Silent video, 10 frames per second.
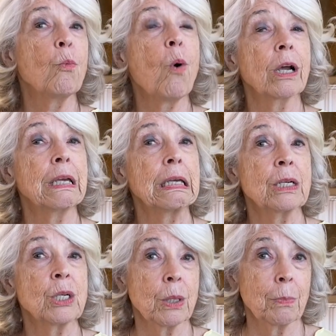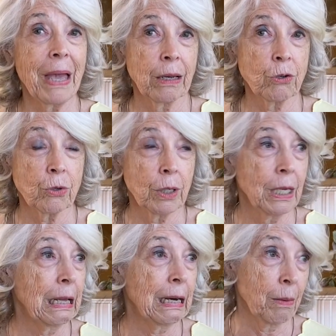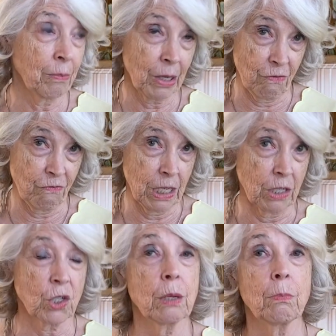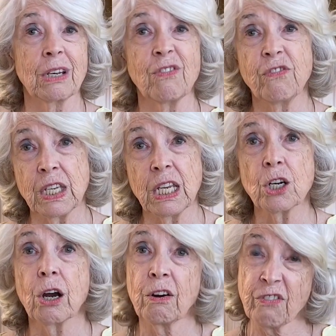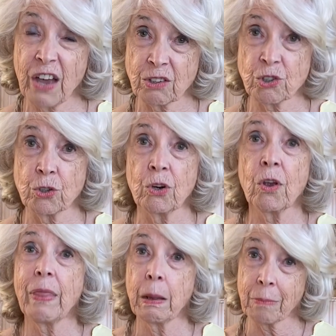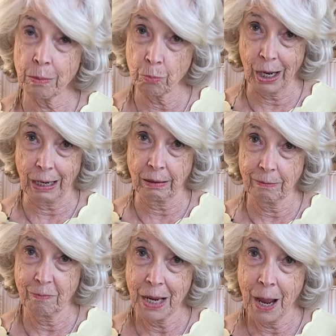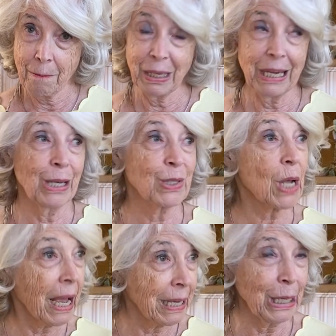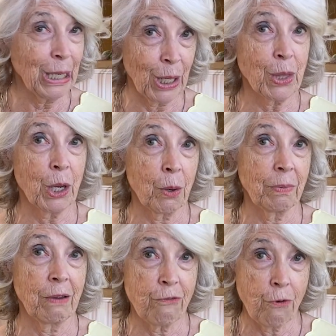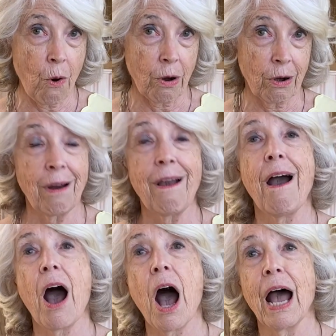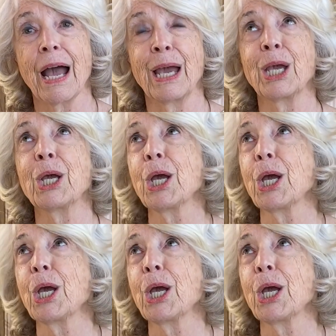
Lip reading: walking into the pantry, and I'm convinced that my feet are faster than my brain because I can get there before I